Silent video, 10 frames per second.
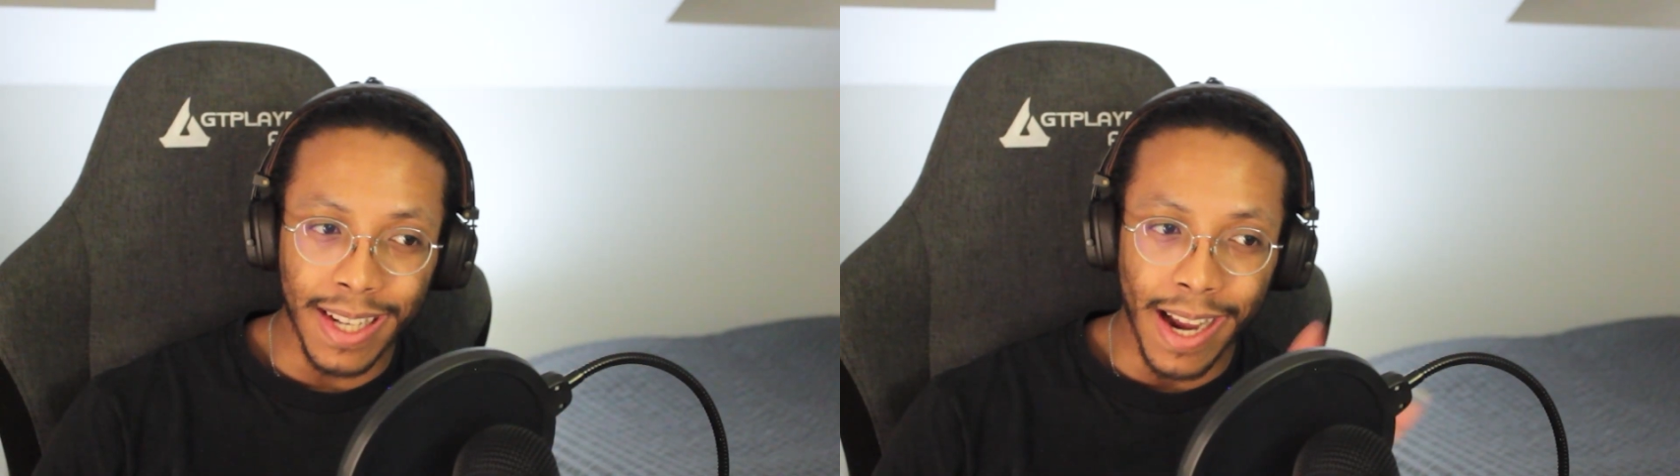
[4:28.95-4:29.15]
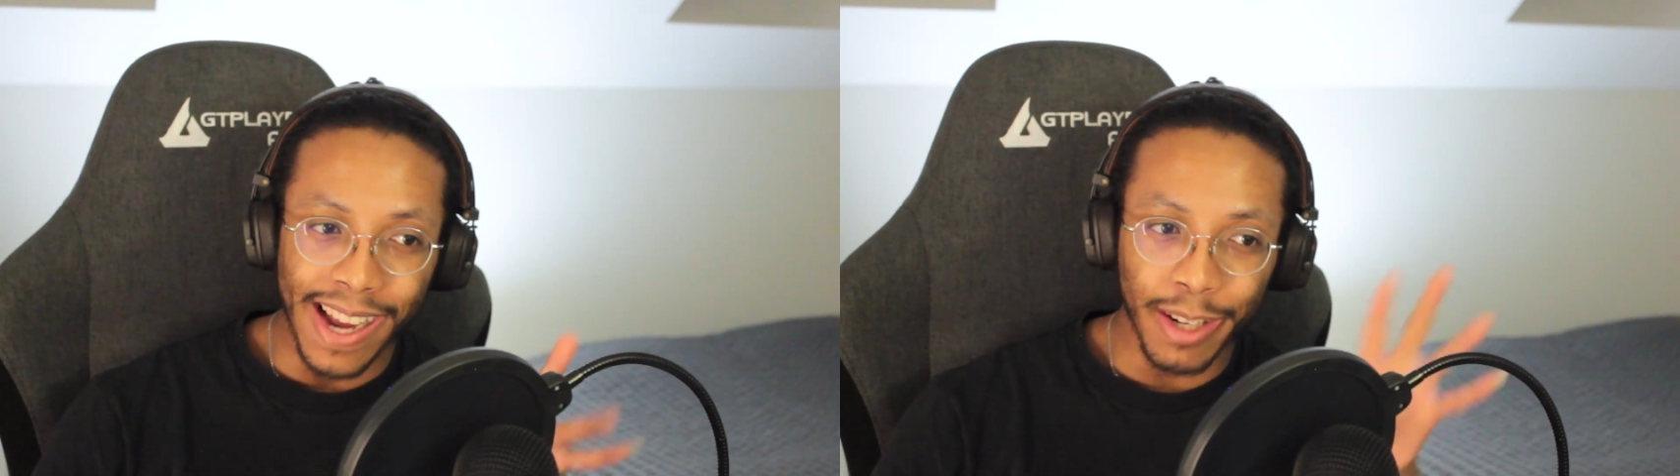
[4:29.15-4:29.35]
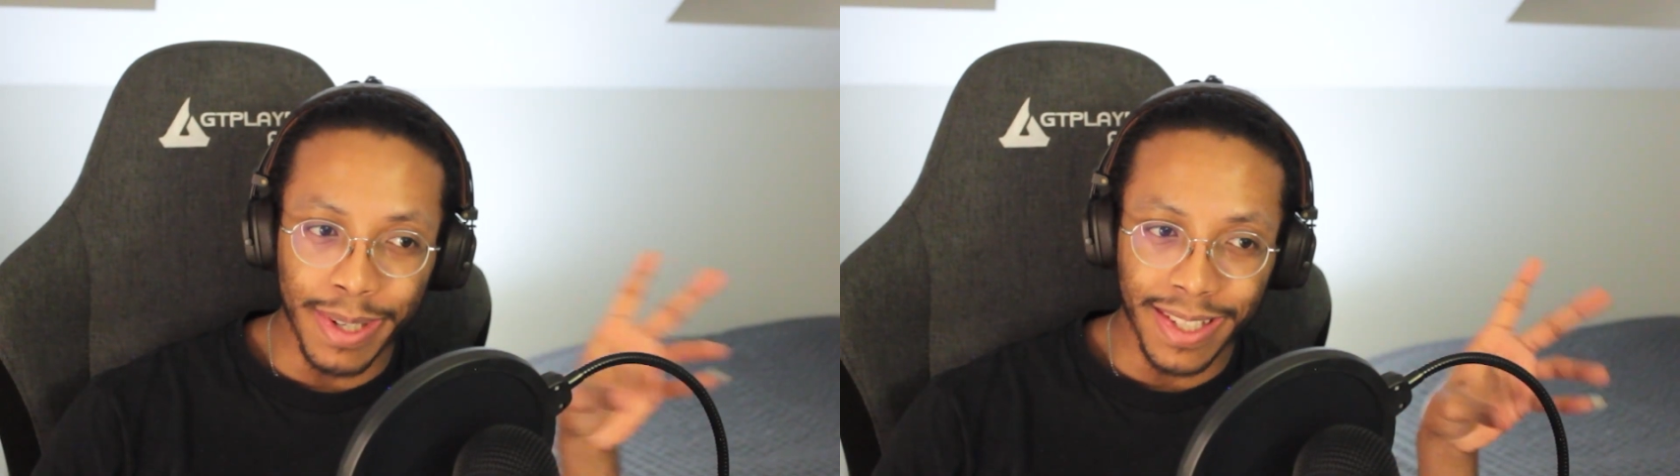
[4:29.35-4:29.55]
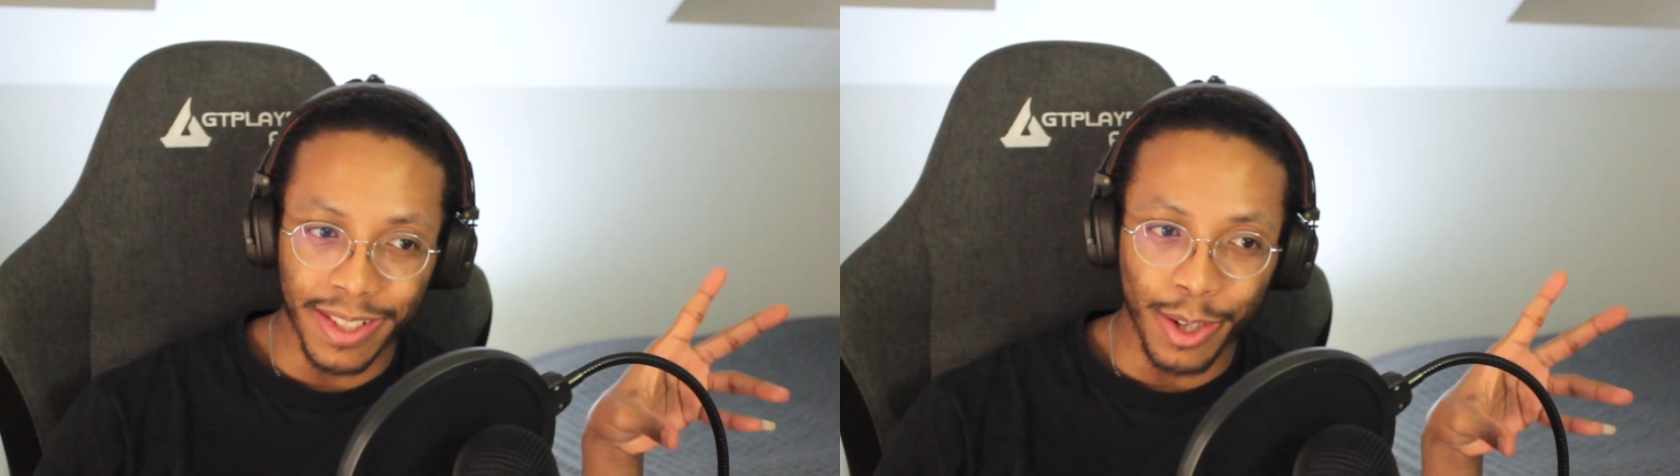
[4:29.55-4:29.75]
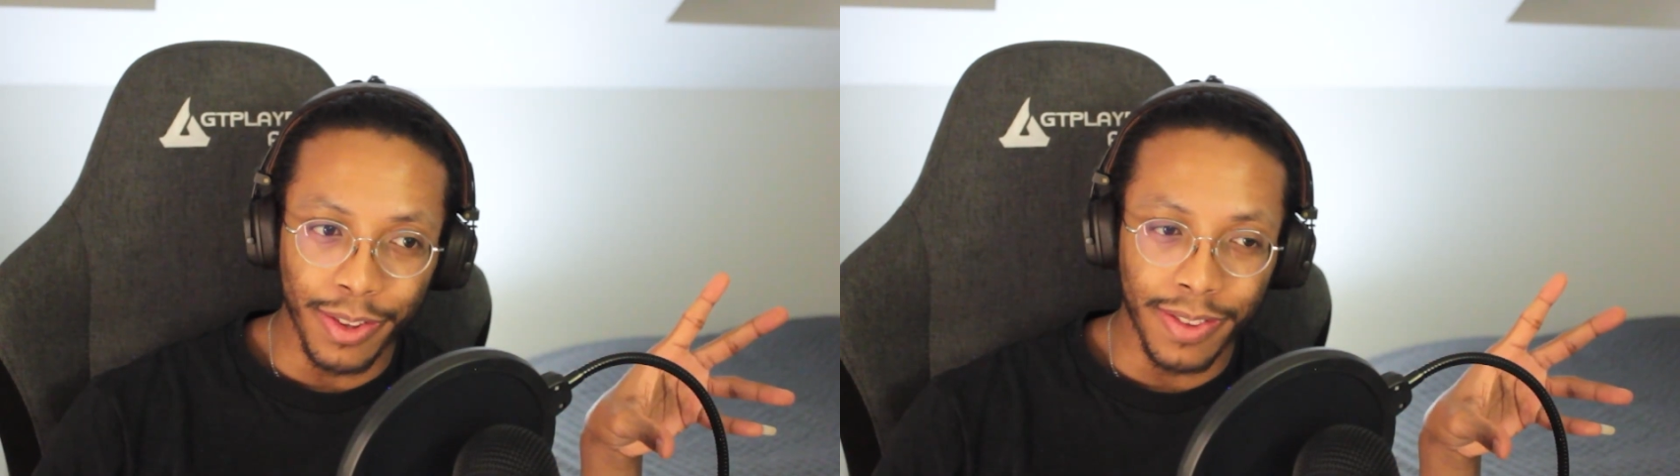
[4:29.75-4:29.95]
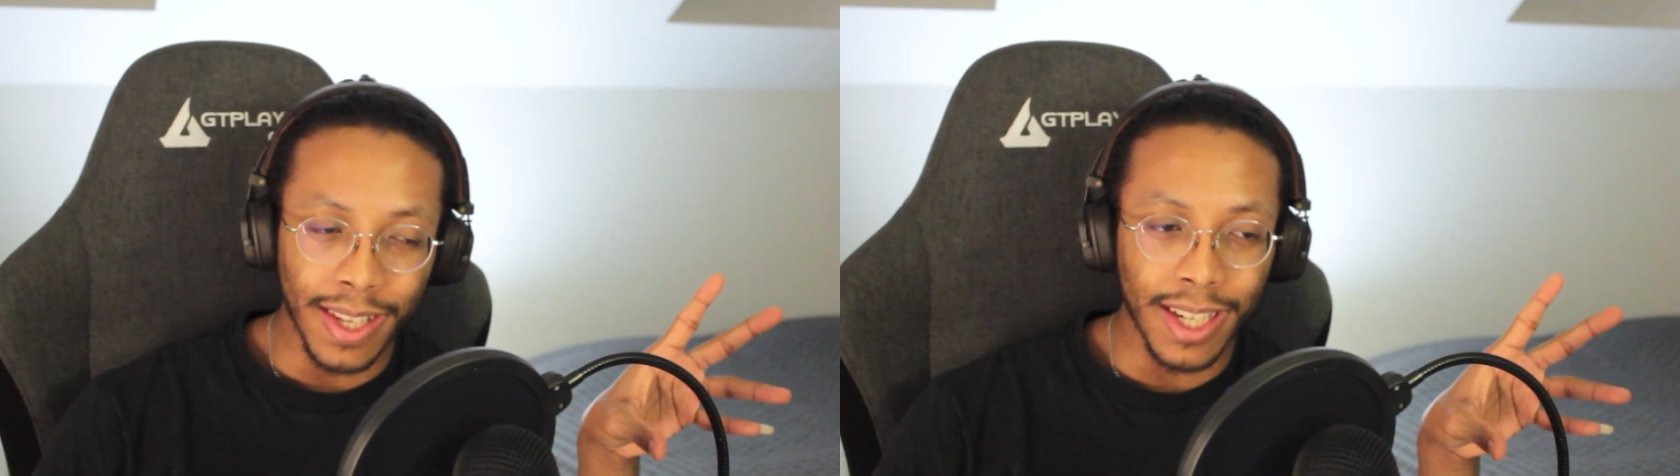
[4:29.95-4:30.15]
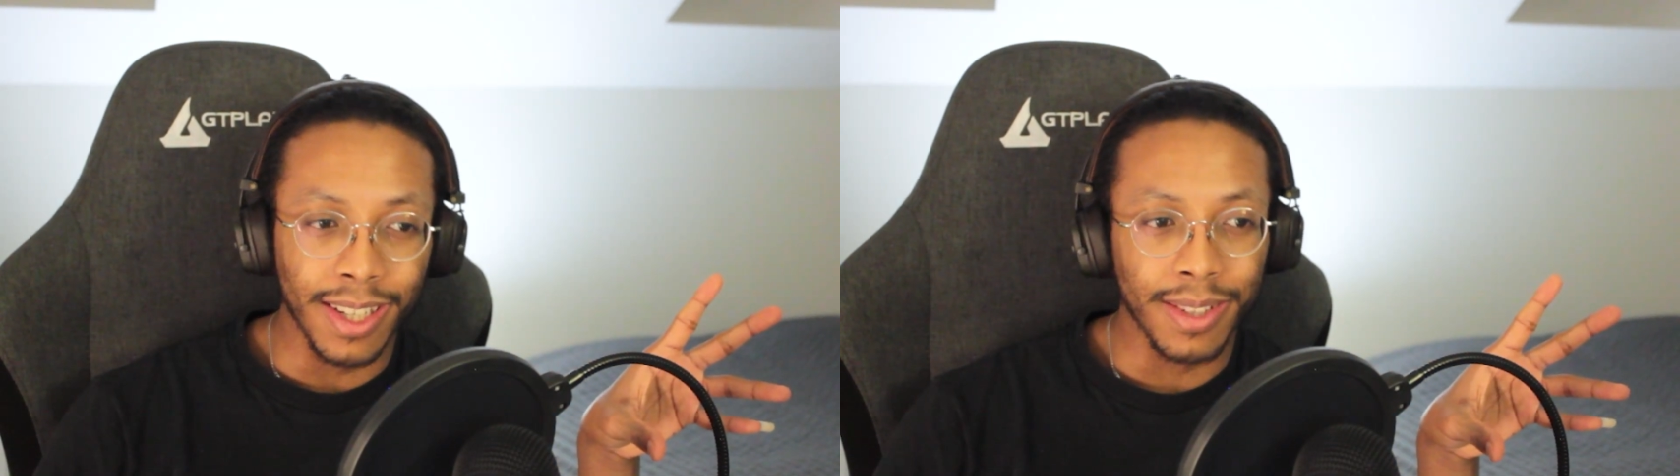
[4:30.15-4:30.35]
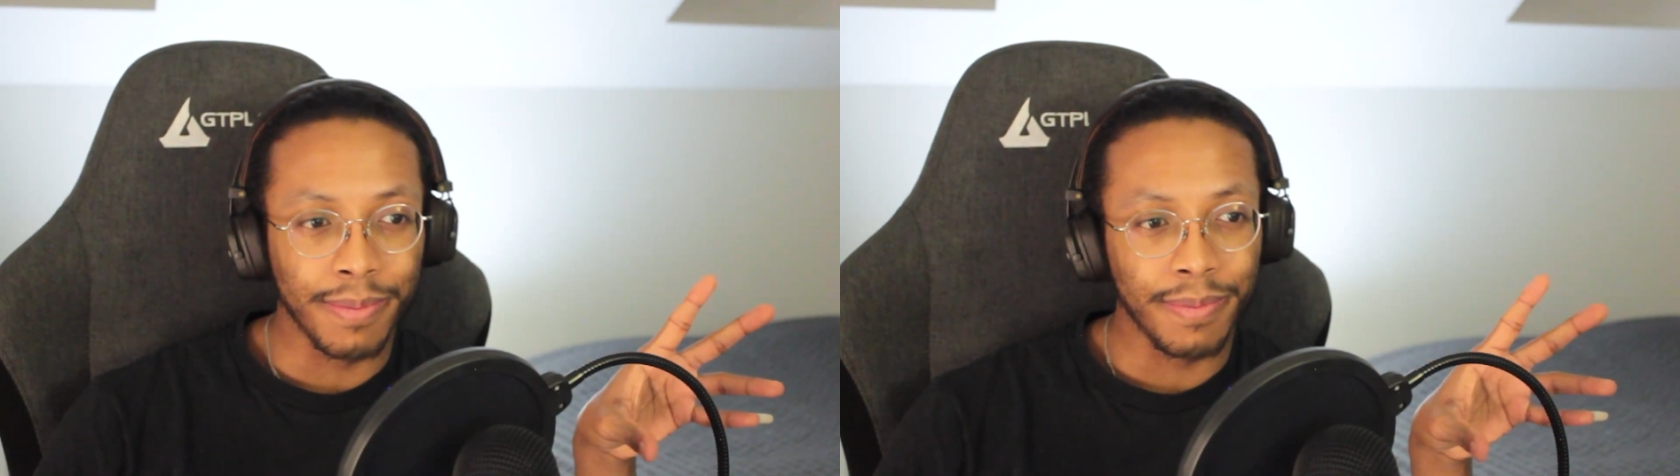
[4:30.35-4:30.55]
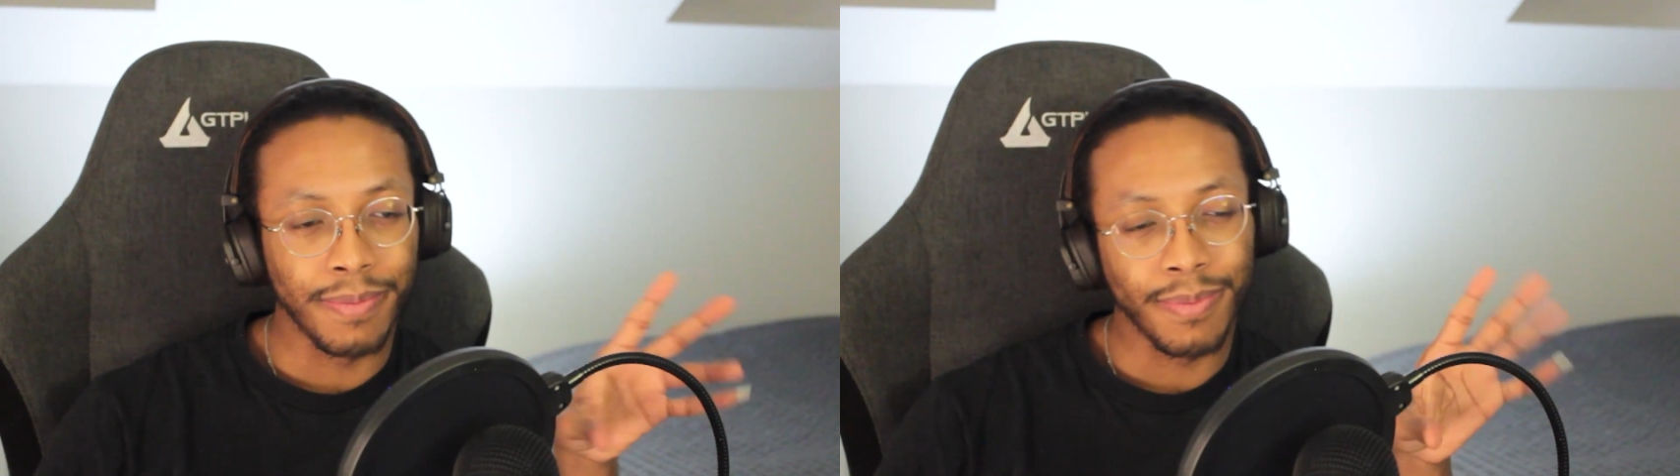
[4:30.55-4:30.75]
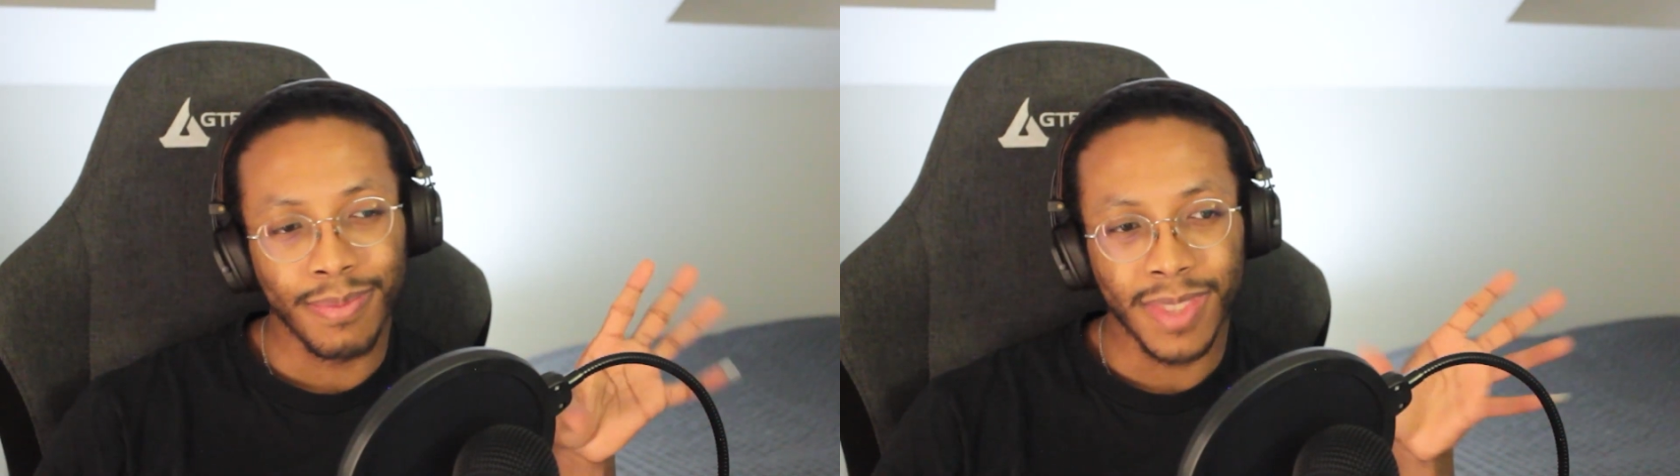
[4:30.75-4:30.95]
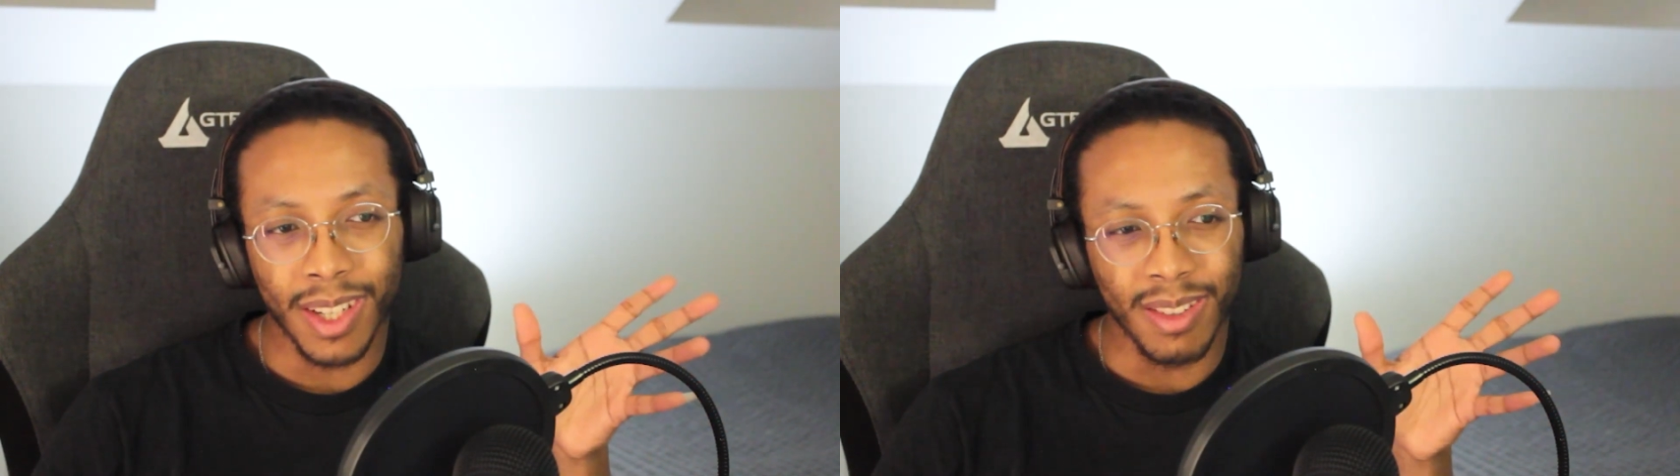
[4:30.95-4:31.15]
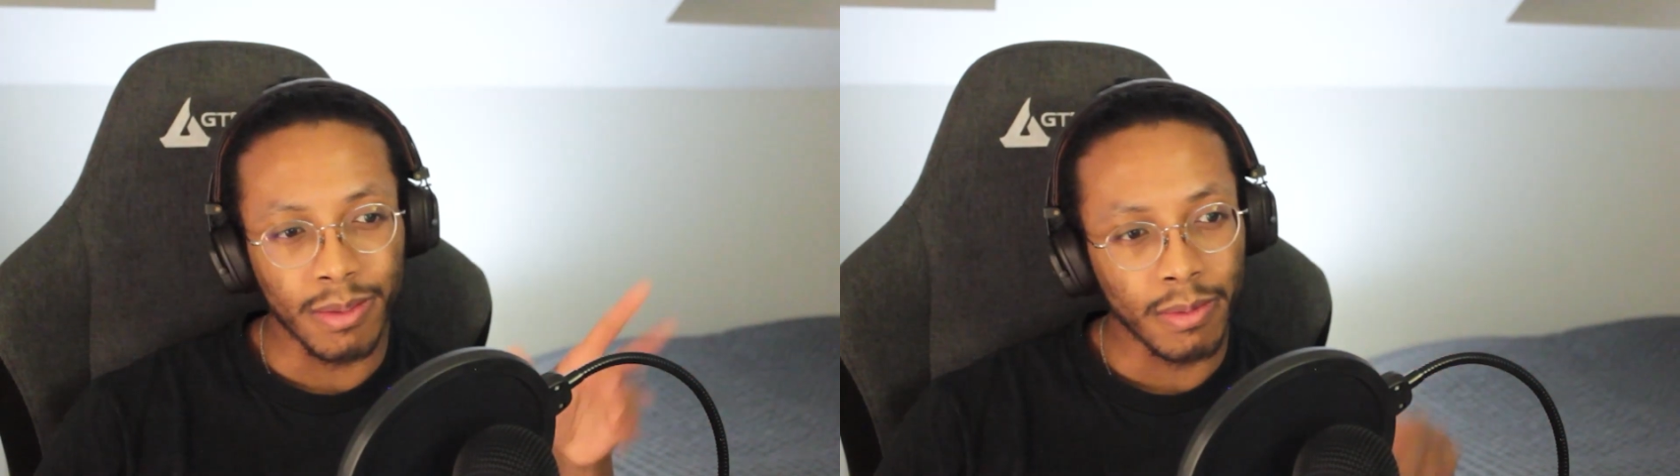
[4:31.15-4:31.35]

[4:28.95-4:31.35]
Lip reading: they're angry at another thing. So.